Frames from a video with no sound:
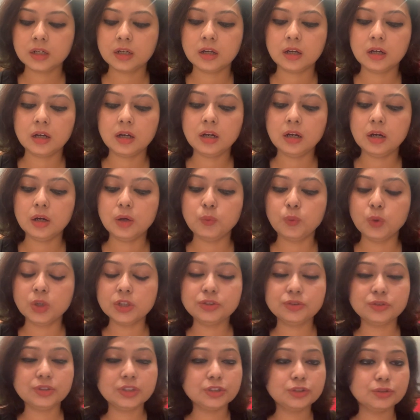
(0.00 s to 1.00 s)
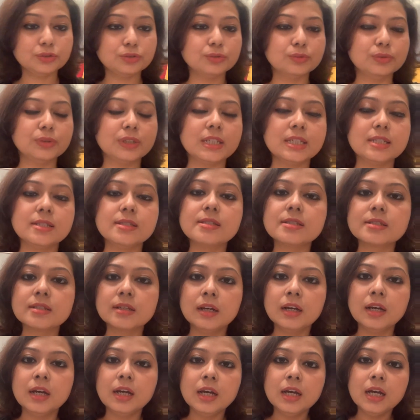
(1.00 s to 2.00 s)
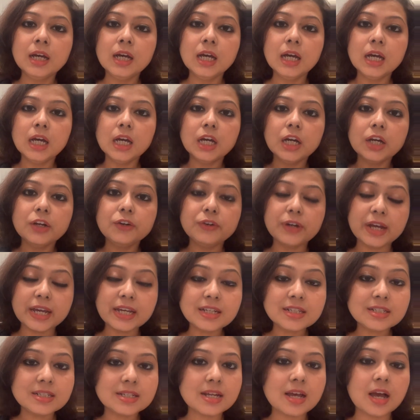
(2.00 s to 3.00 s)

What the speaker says: What you need to do is write